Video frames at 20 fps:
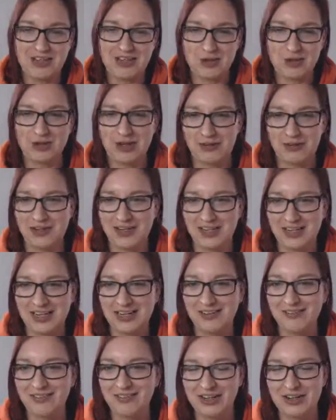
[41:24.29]
and is your loan going
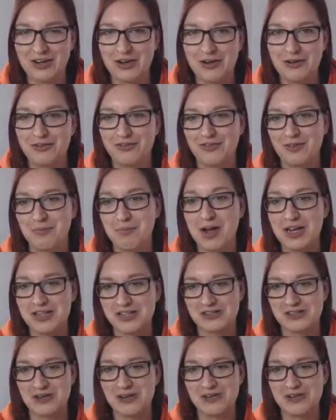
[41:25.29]
to get written off?
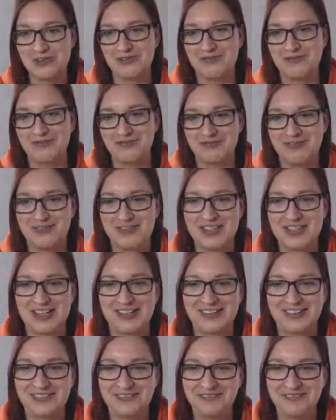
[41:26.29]
Mine's not. So.